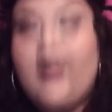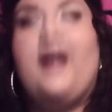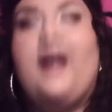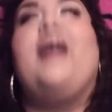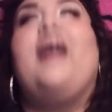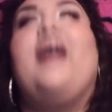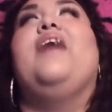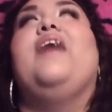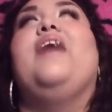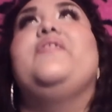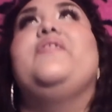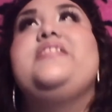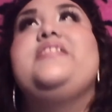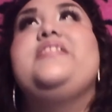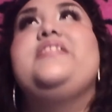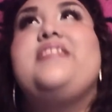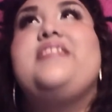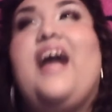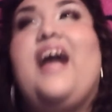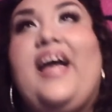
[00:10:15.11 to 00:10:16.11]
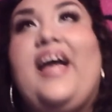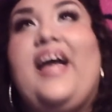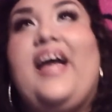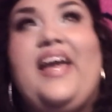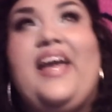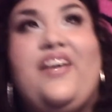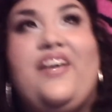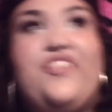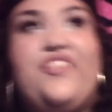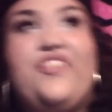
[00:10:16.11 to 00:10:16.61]
I was
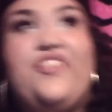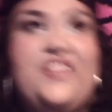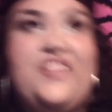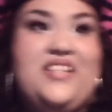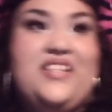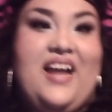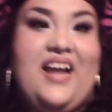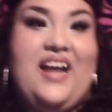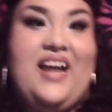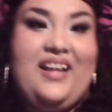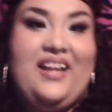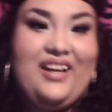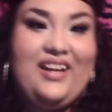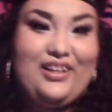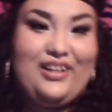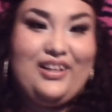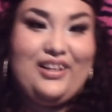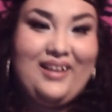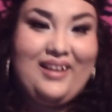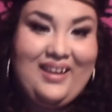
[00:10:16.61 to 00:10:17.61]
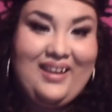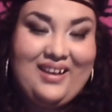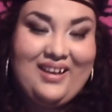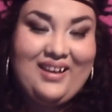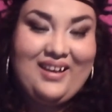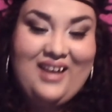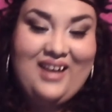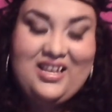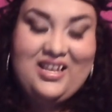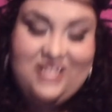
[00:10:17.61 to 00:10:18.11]
dying for this highlighter.
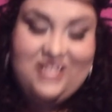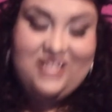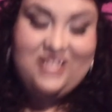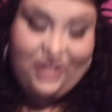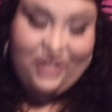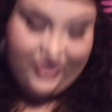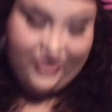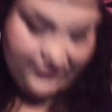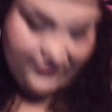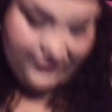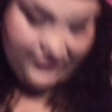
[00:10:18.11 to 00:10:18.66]
Like, I saw her the